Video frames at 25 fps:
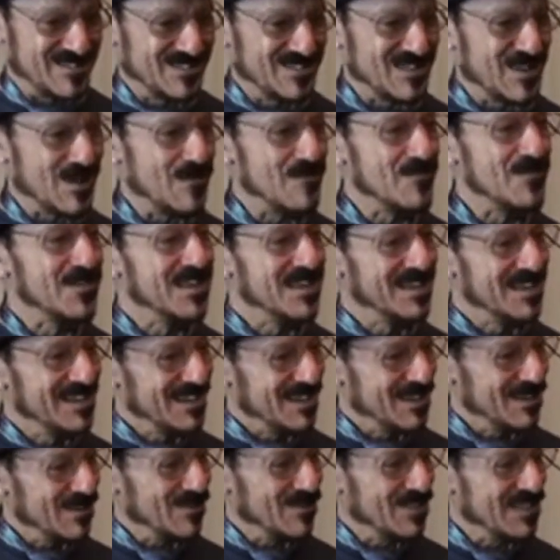So,
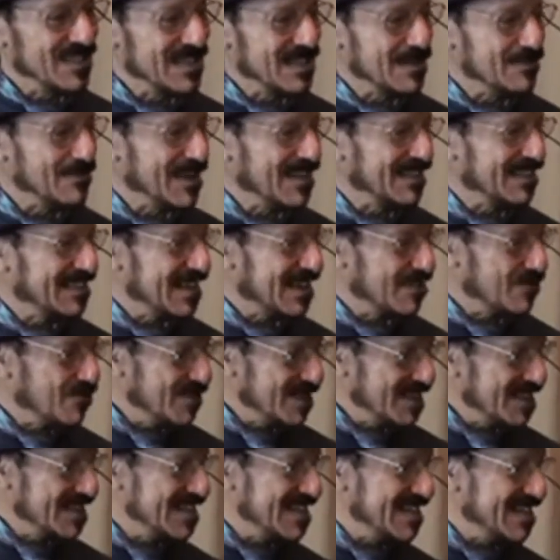you know, think about that.
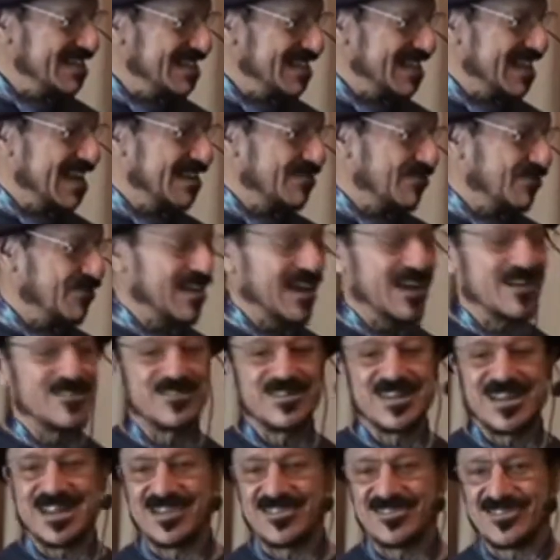We need that
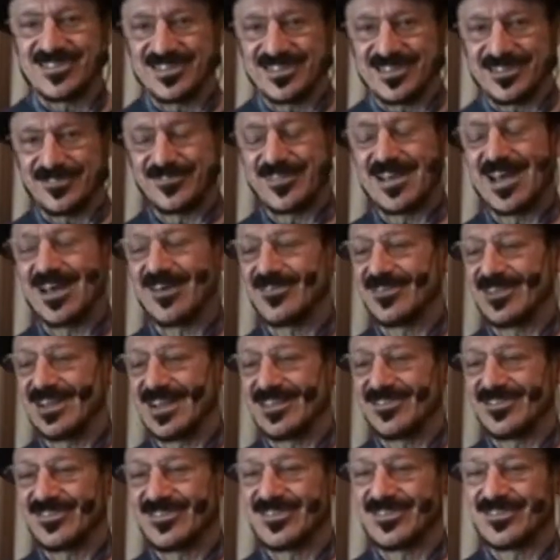foundation. The
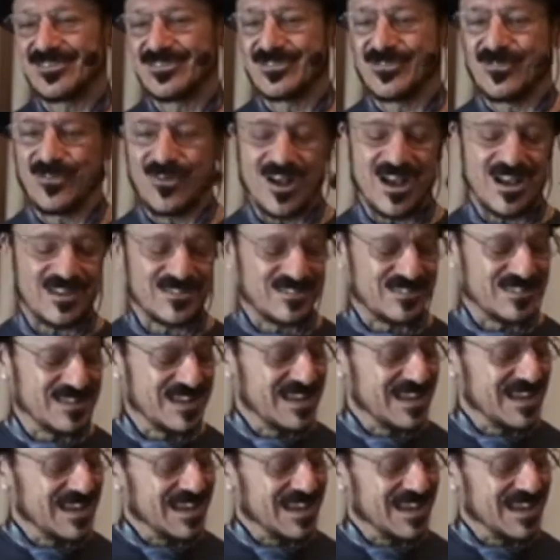foundation is trust.